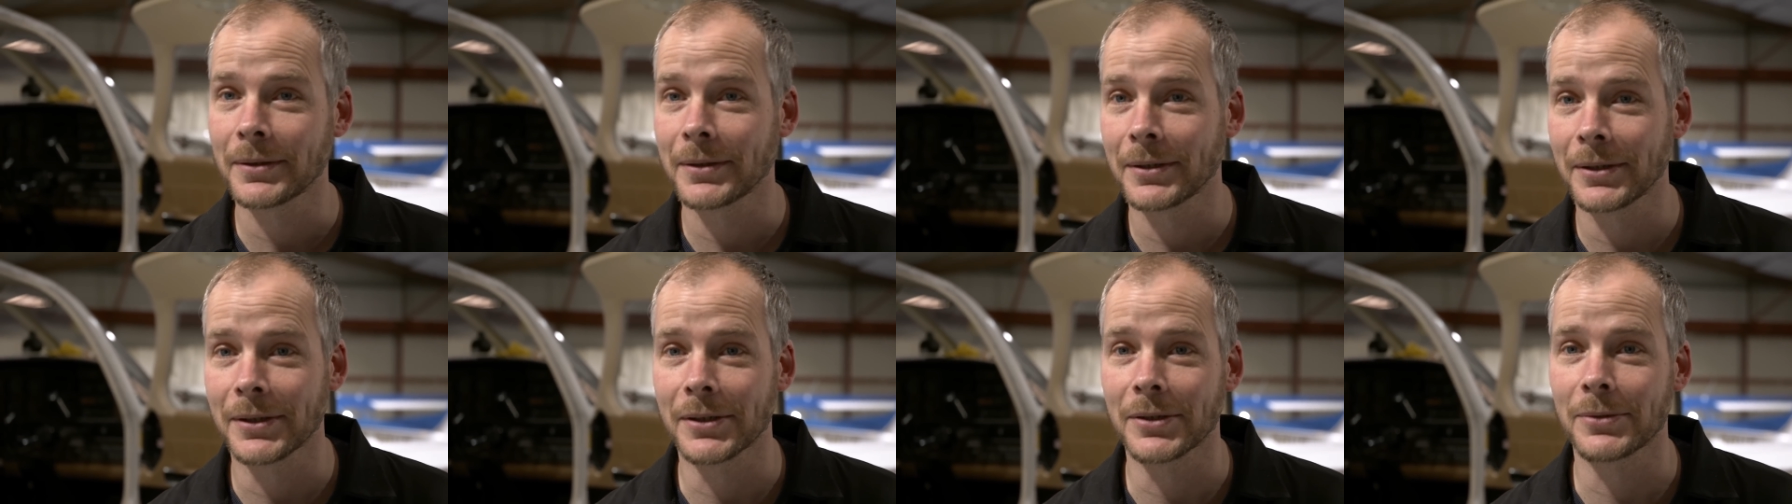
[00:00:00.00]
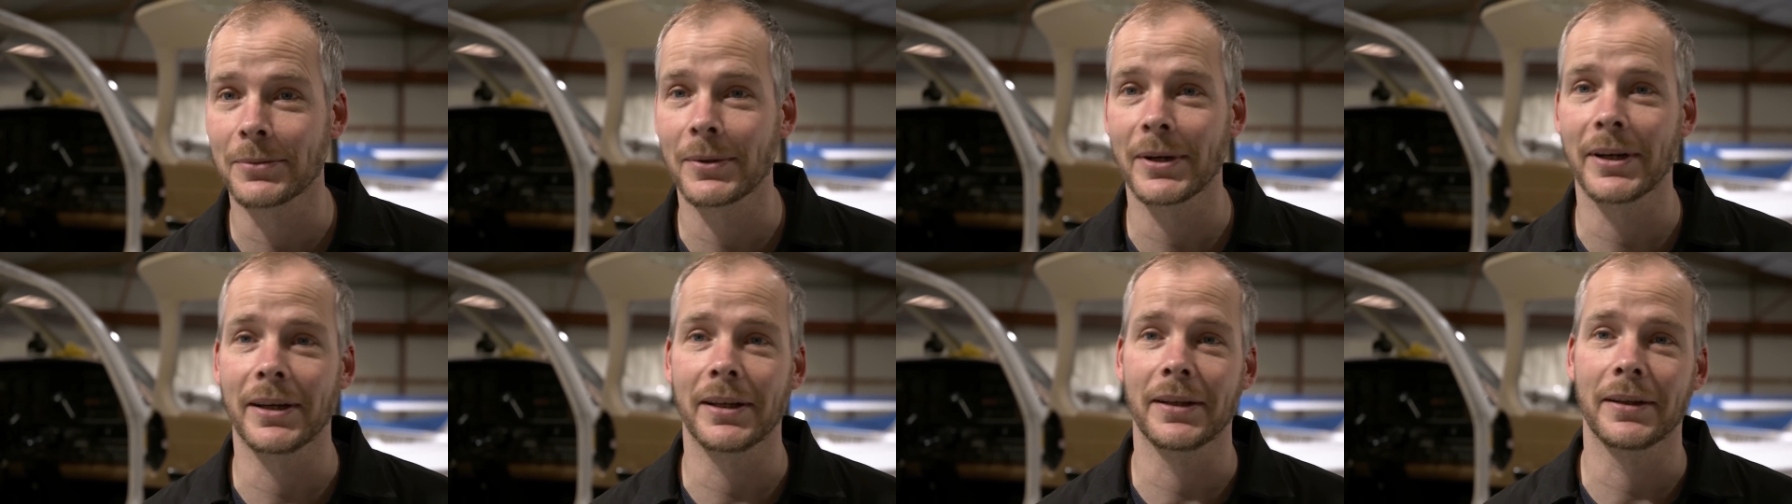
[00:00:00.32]

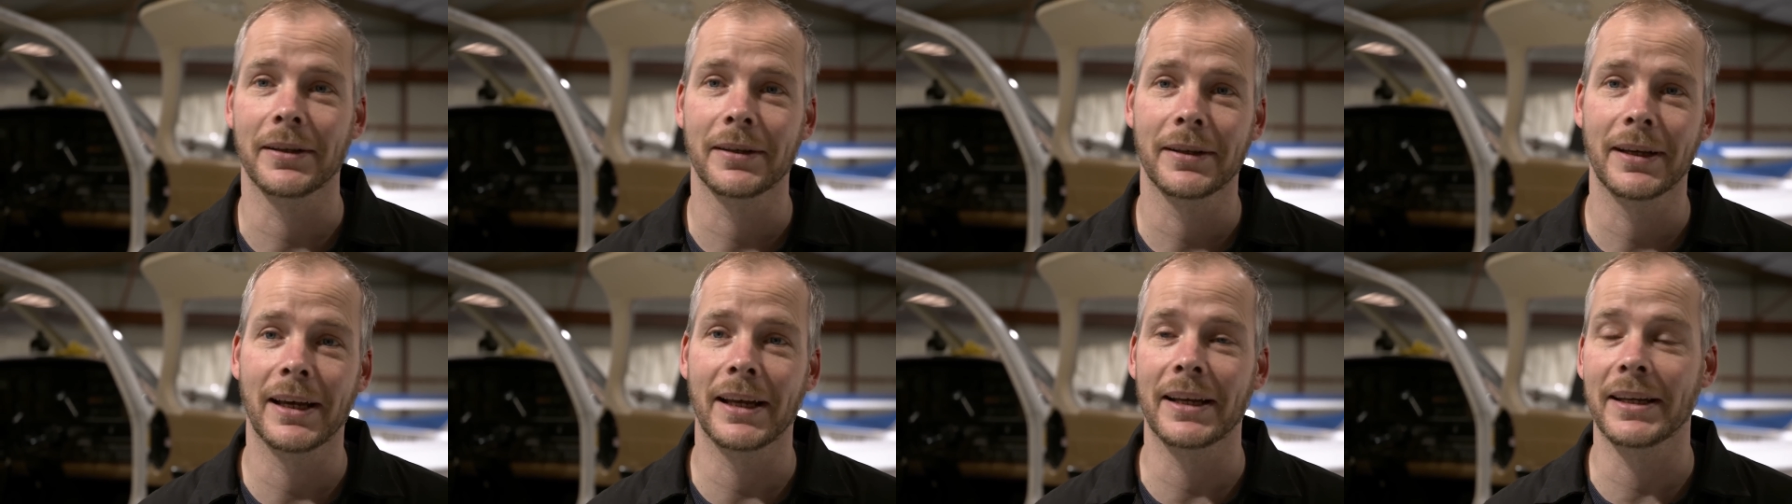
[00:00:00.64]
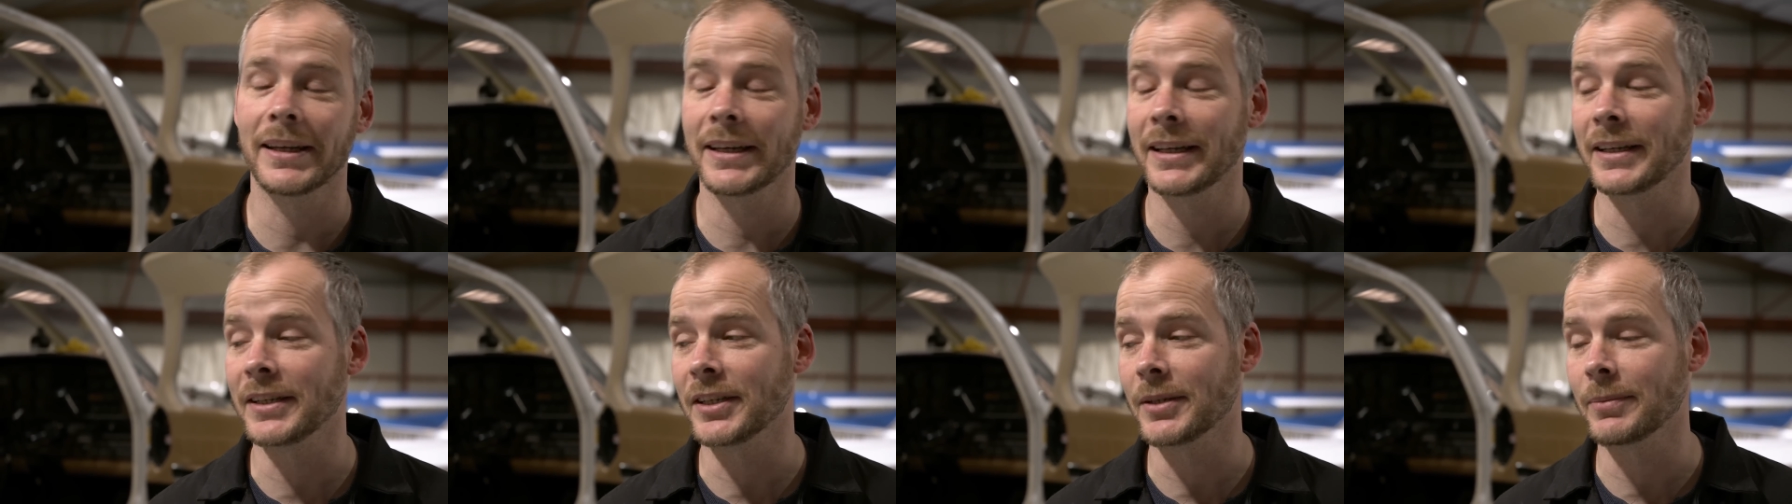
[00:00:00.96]
as well. And
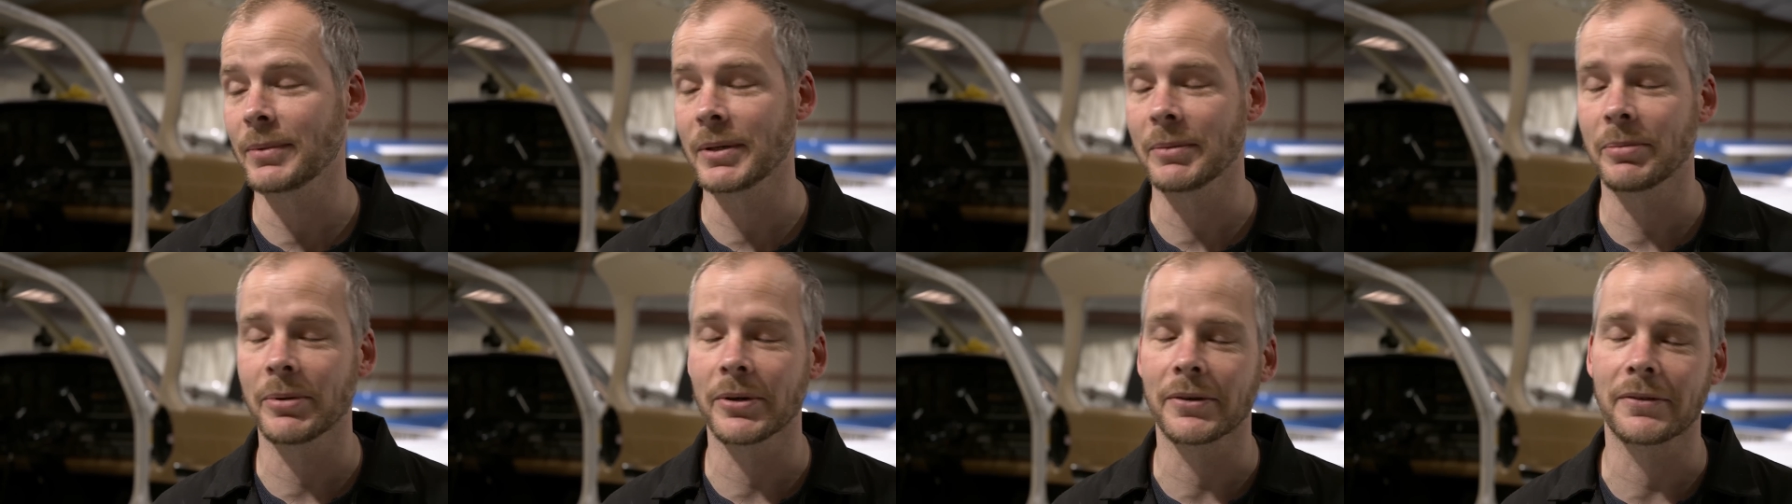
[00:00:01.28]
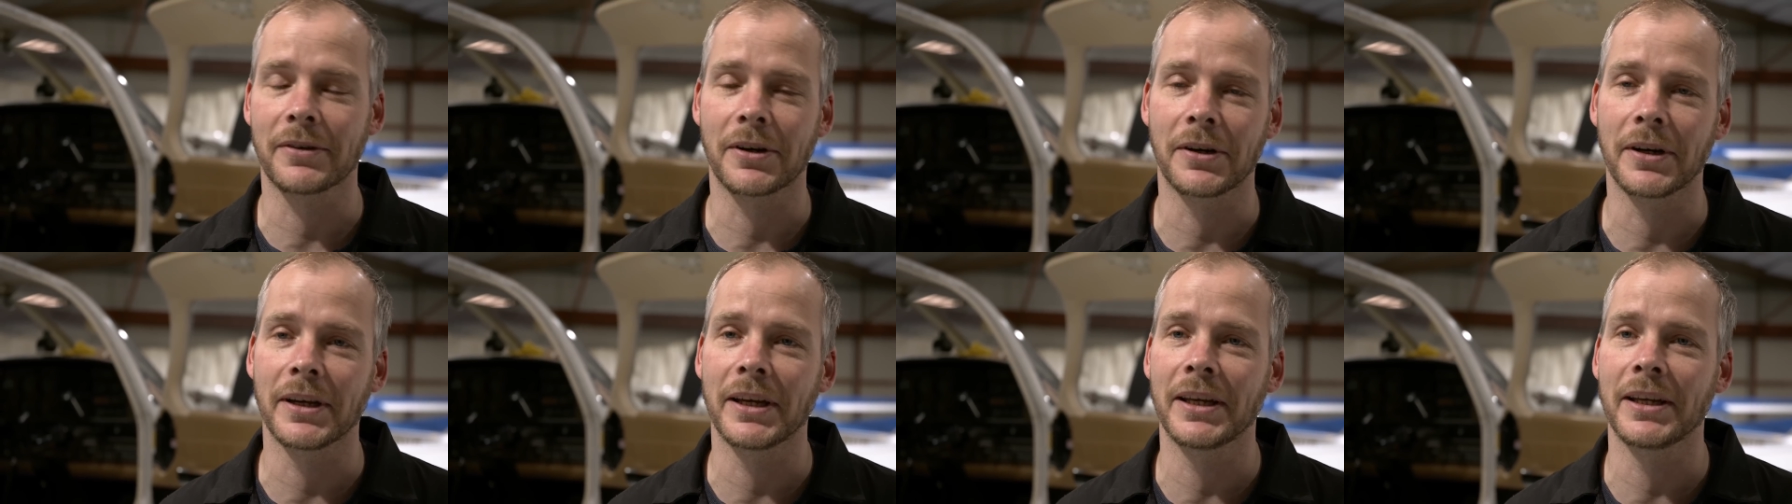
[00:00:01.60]
it needs to be
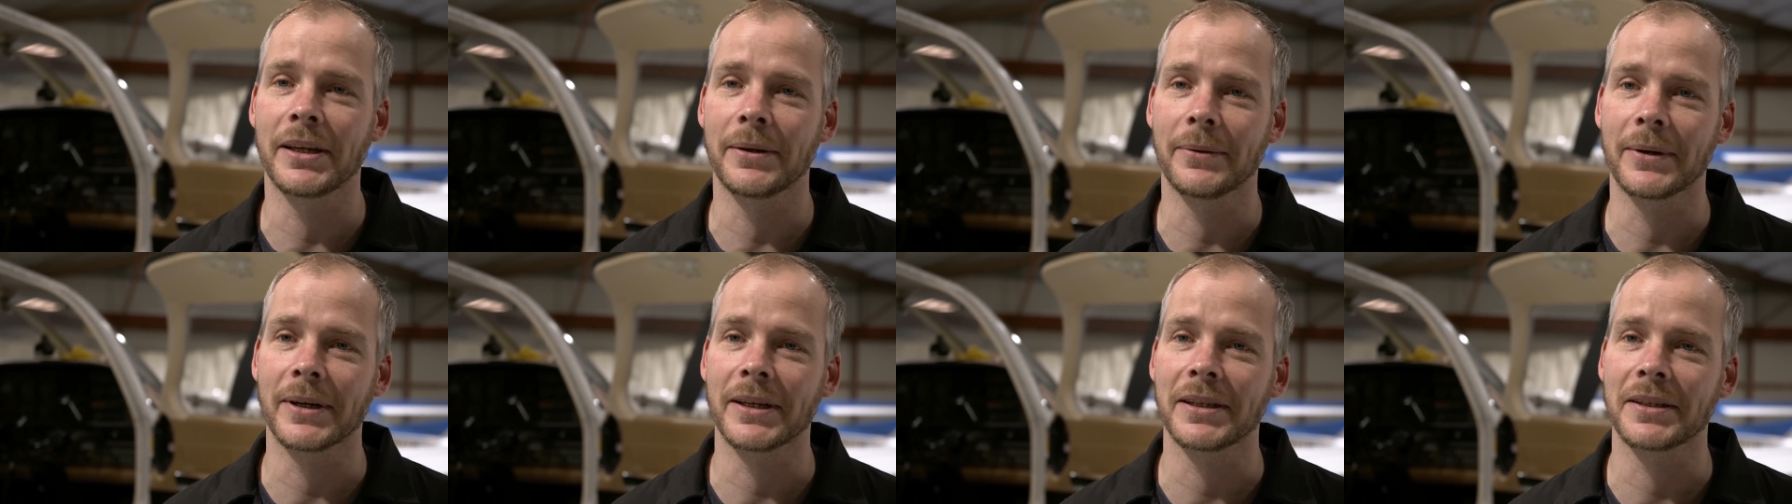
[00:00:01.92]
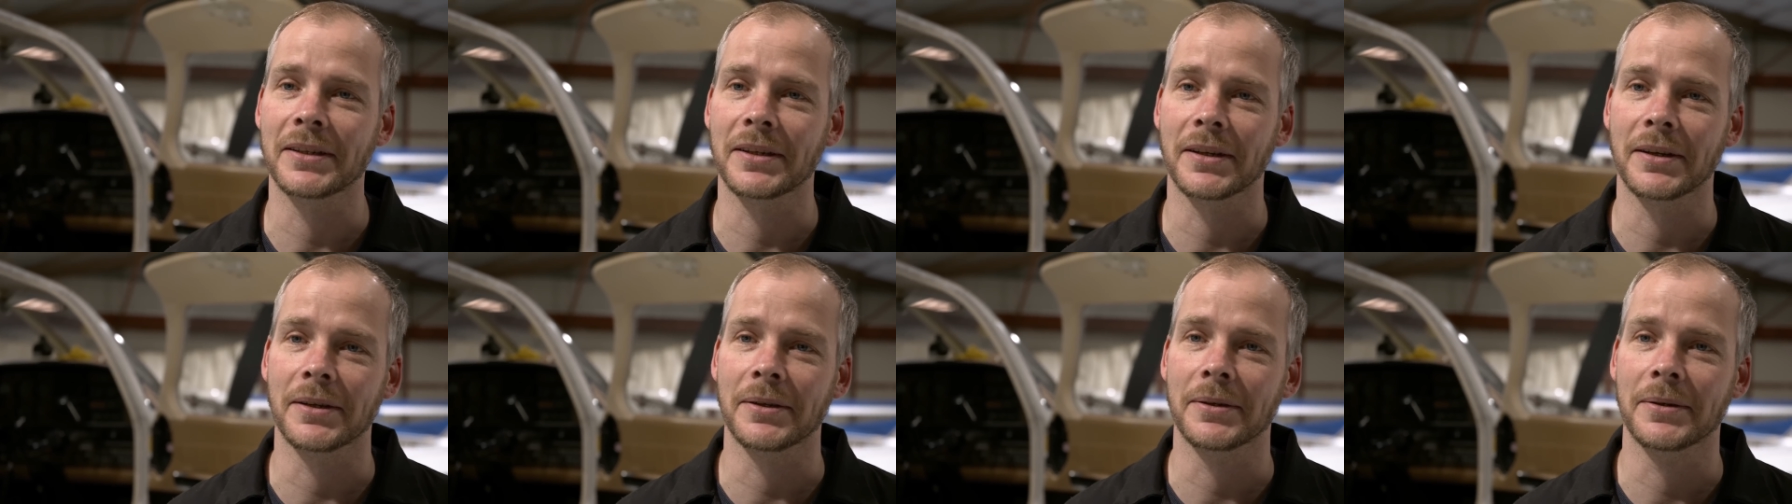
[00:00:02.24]
put right anyway,
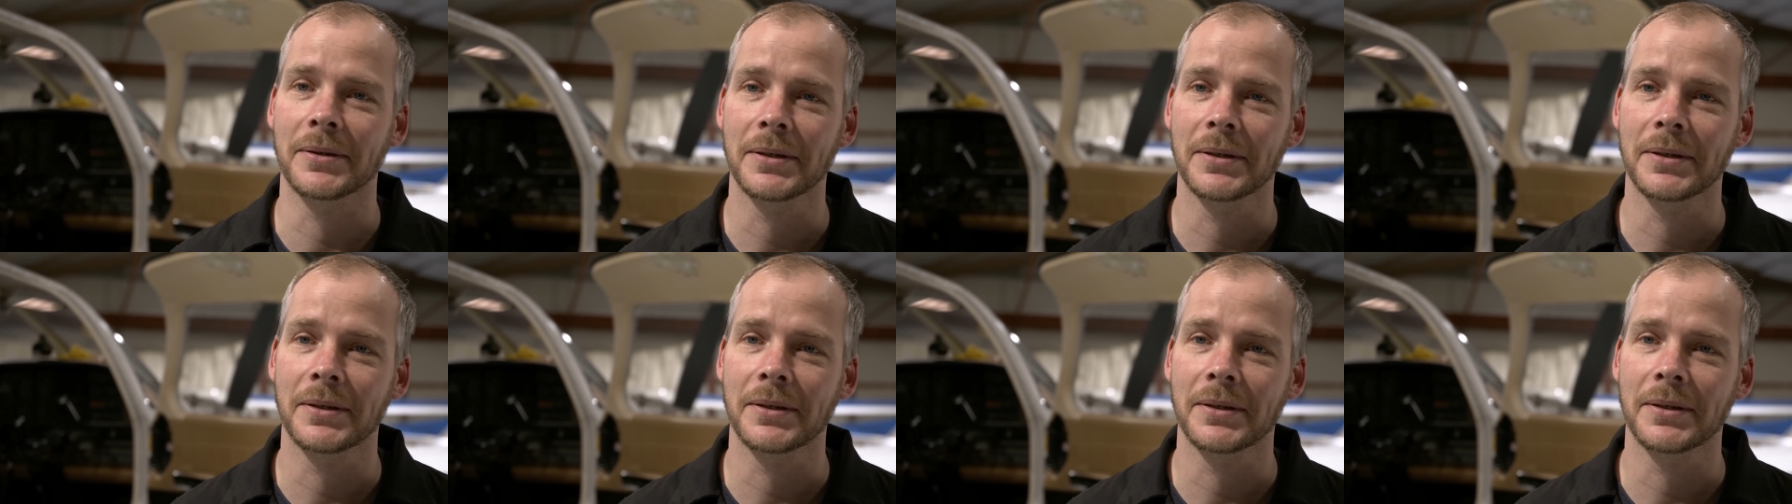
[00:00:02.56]
so